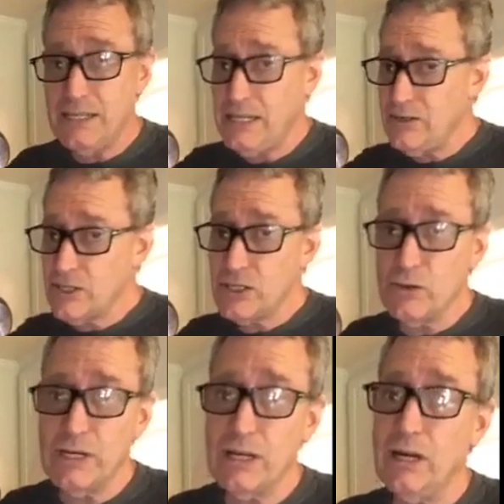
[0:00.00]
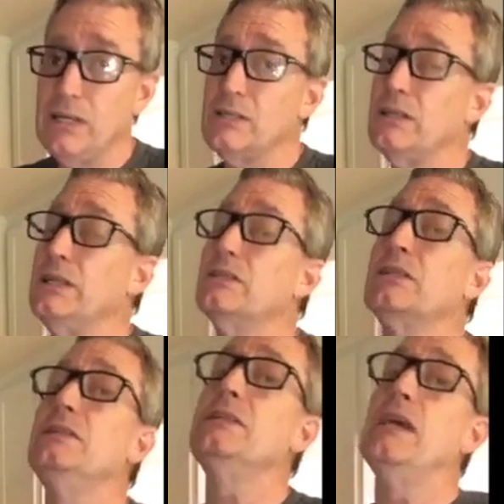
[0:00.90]
here stirring constantly, it's
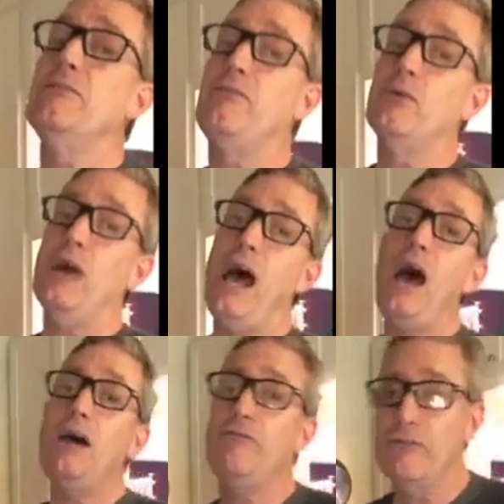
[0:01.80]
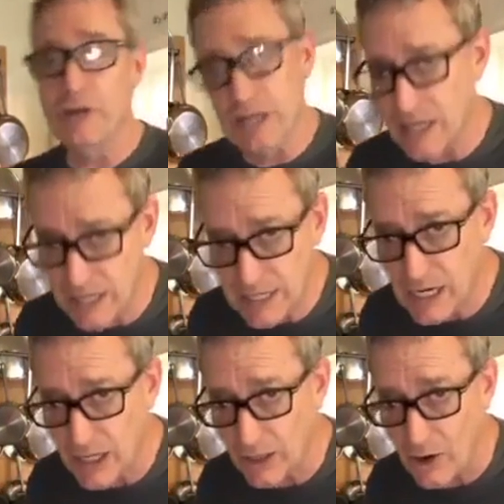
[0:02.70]
going to take forever to get any
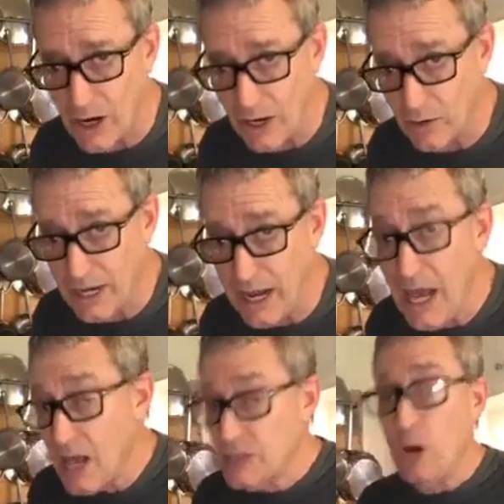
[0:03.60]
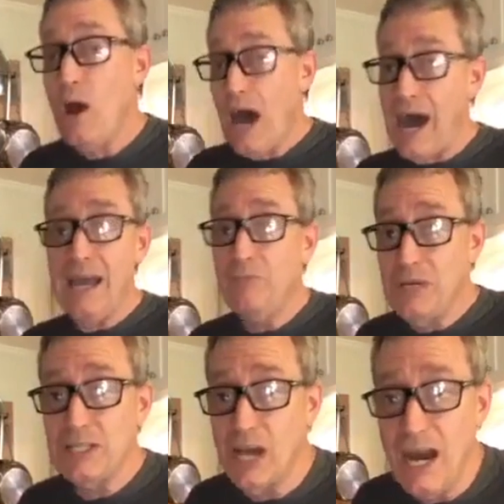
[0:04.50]
color on it, okay? So I have
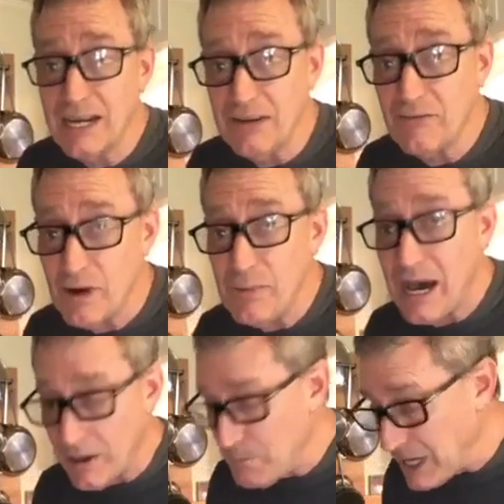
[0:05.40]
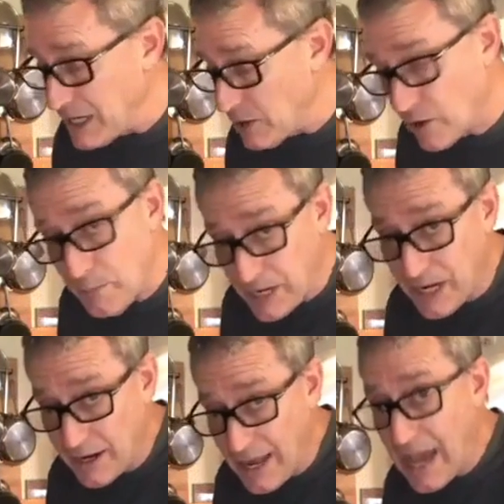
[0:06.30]
been talking for about a minute or a
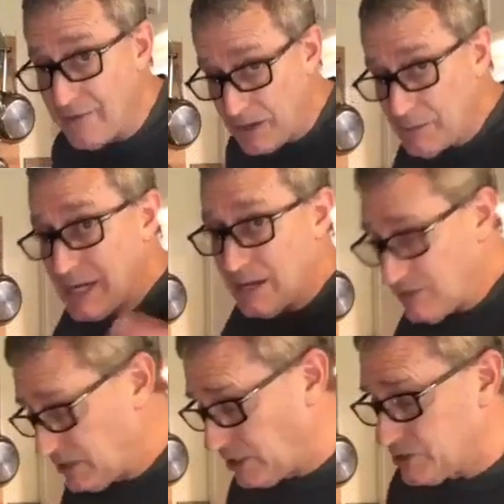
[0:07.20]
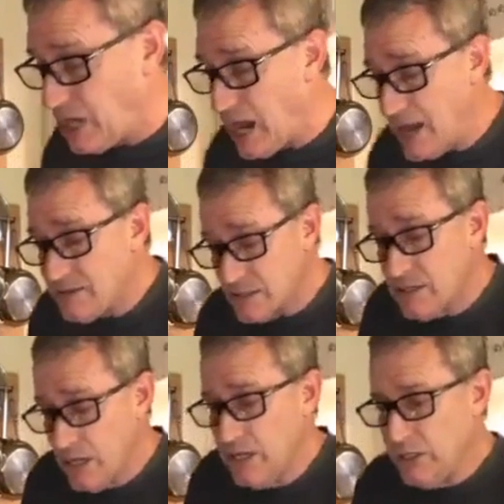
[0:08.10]
minute and a half. I'm going to give it a little
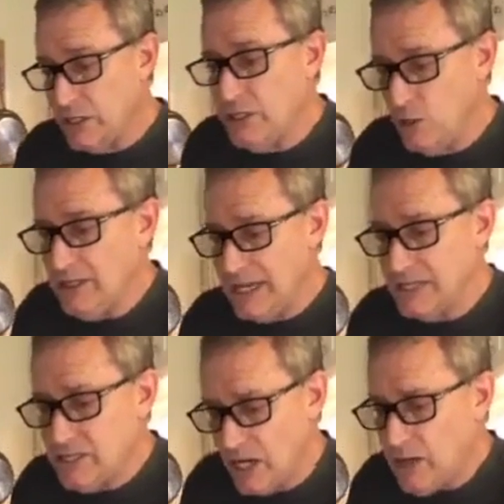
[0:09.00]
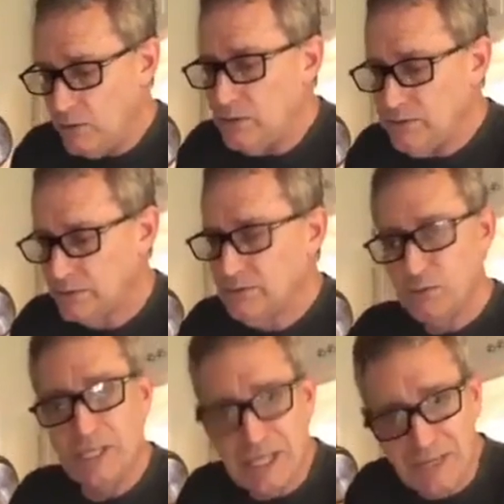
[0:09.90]
toss. You can do it like so
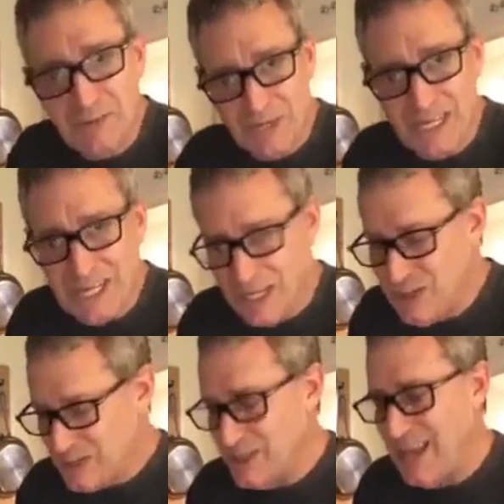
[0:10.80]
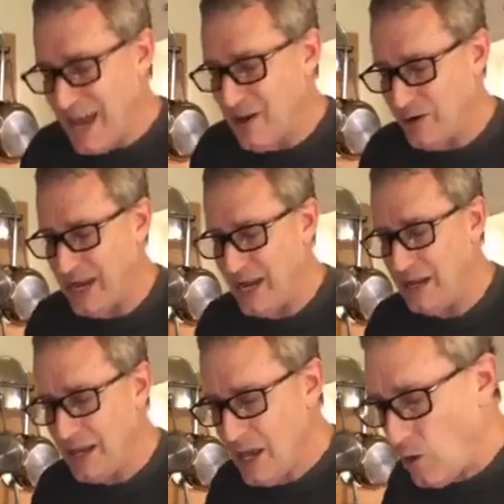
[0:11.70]
when you get used to that, okay?
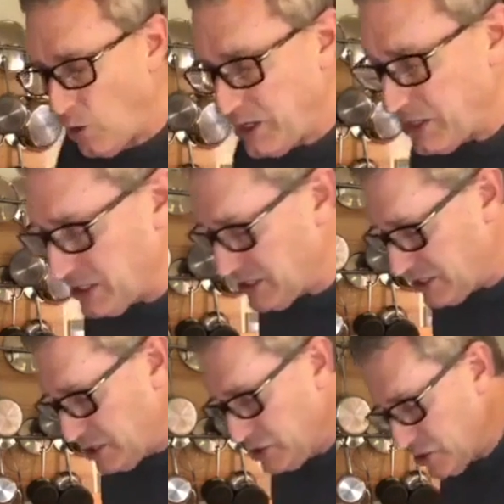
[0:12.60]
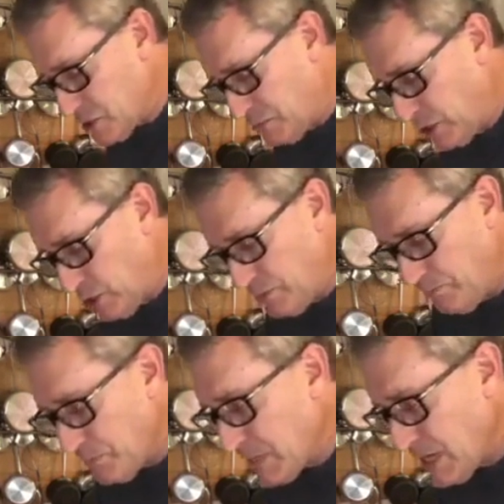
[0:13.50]
Or you can just use your spoon
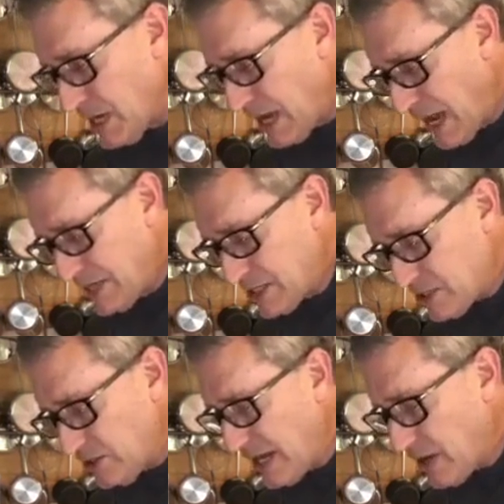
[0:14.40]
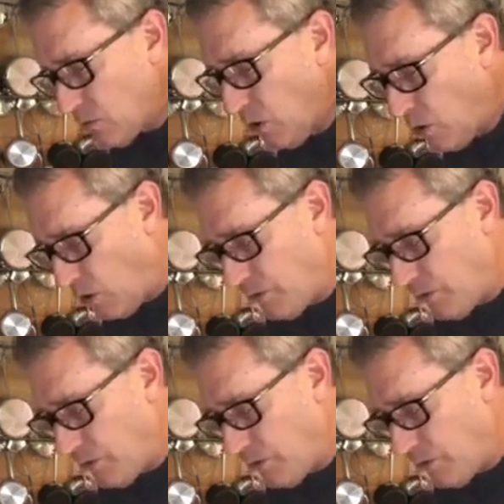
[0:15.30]
and just let it roll.